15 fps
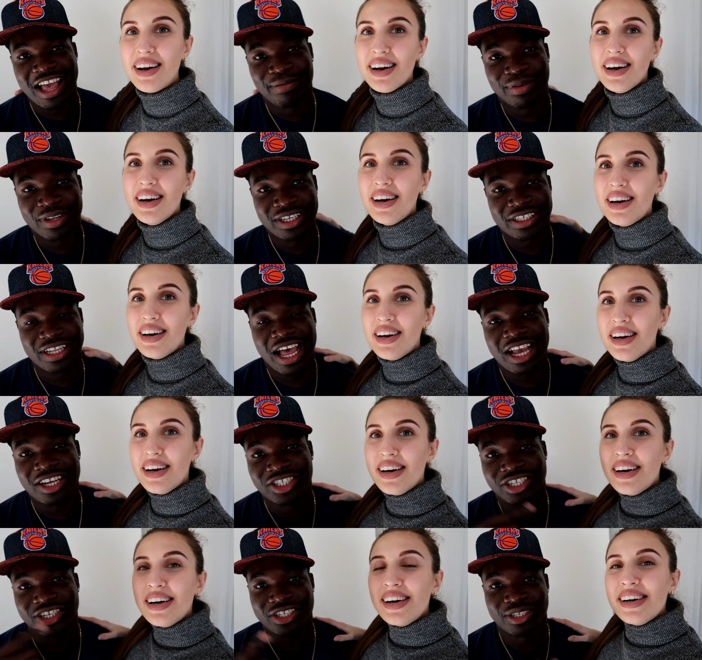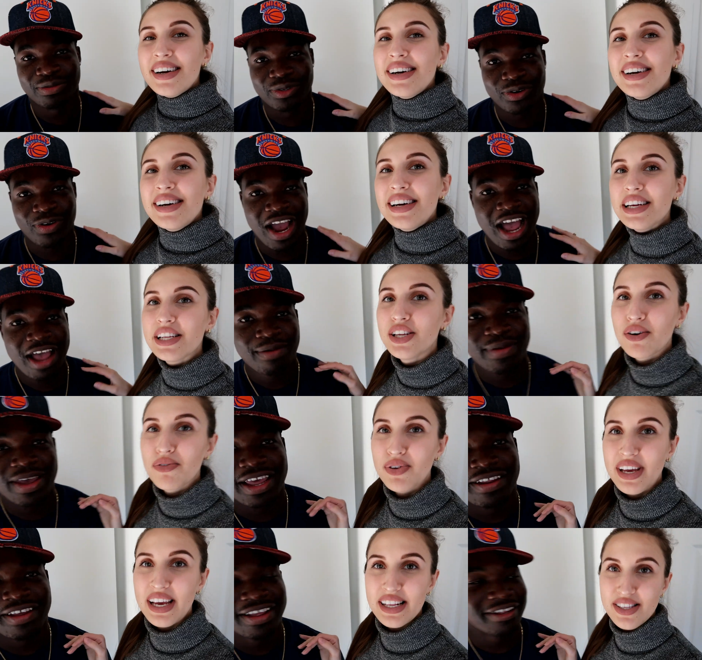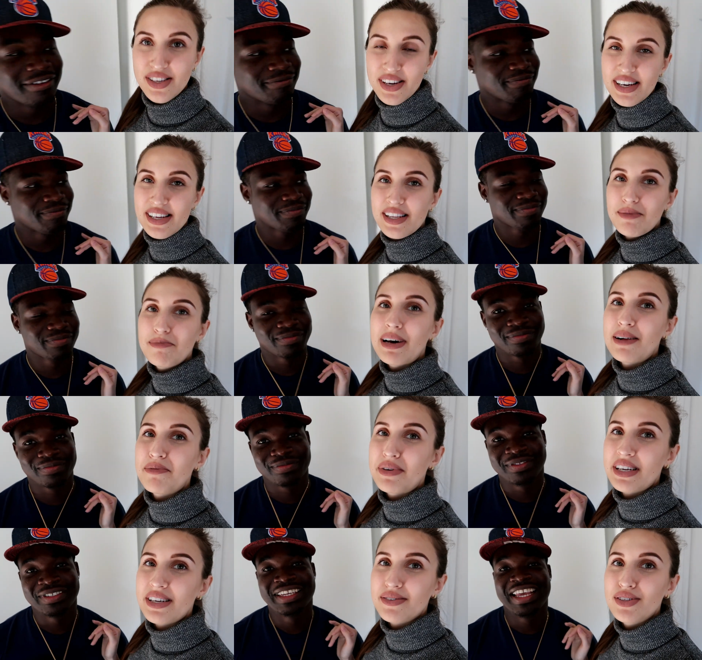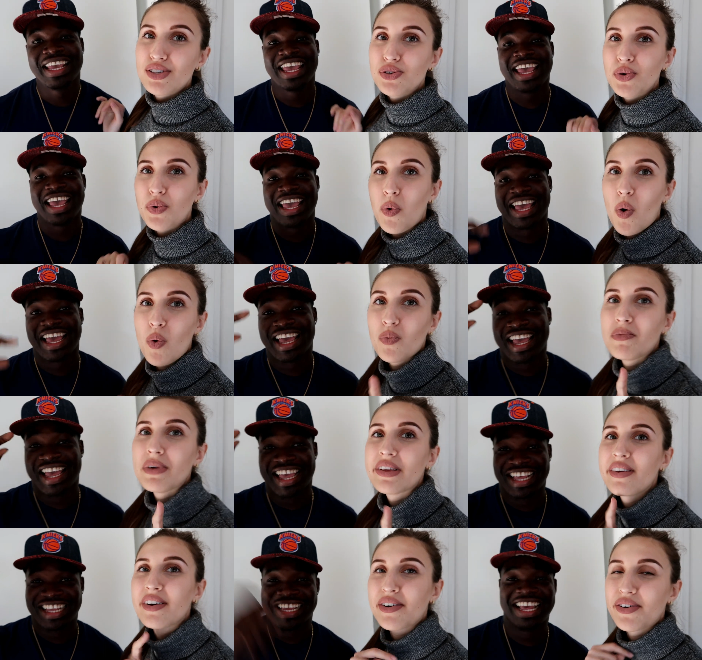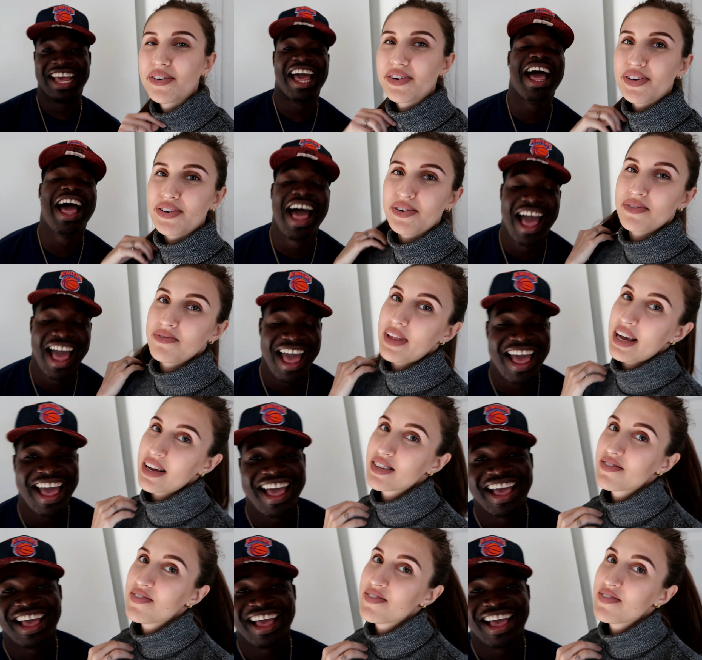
Speaker 1: Please like, share, subscribe. Don't forget
Speaker 2: to hit the bell button so you won't miss our next